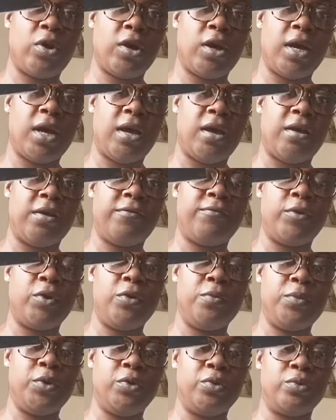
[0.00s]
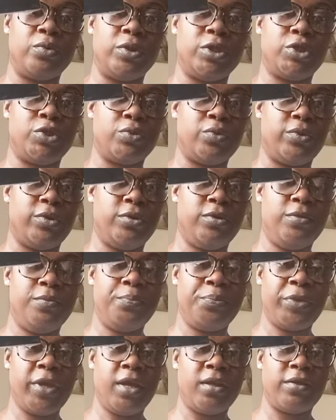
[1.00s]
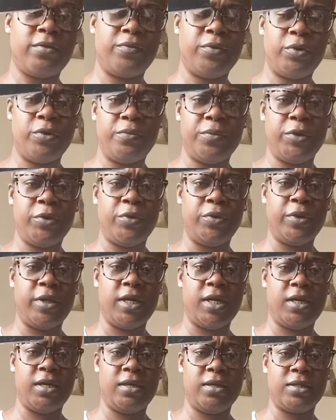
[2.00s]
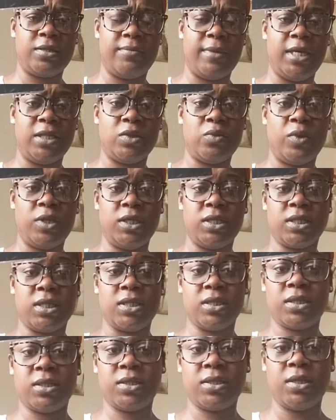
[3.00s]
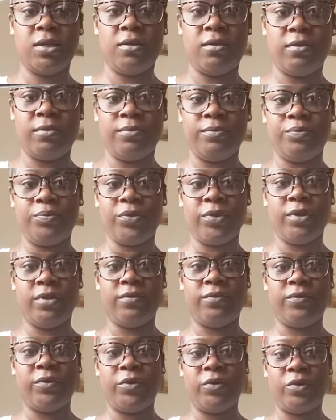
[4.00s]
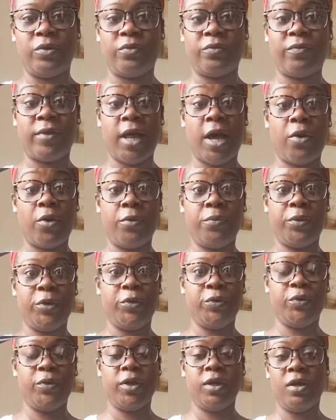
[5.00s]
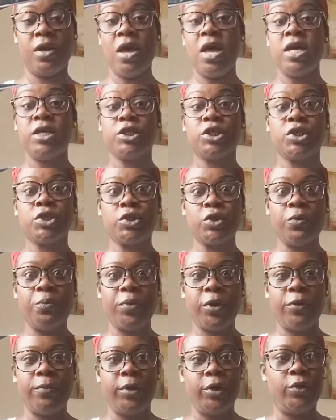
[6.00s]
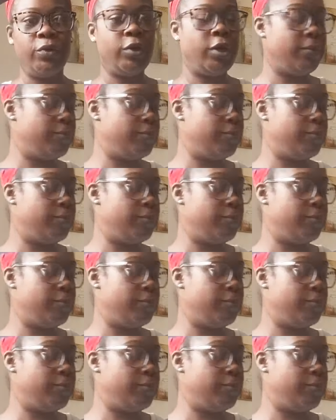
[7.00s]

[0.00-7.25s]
a full moon ritual. The full moon is May 26th. The full flower moon. Super moon number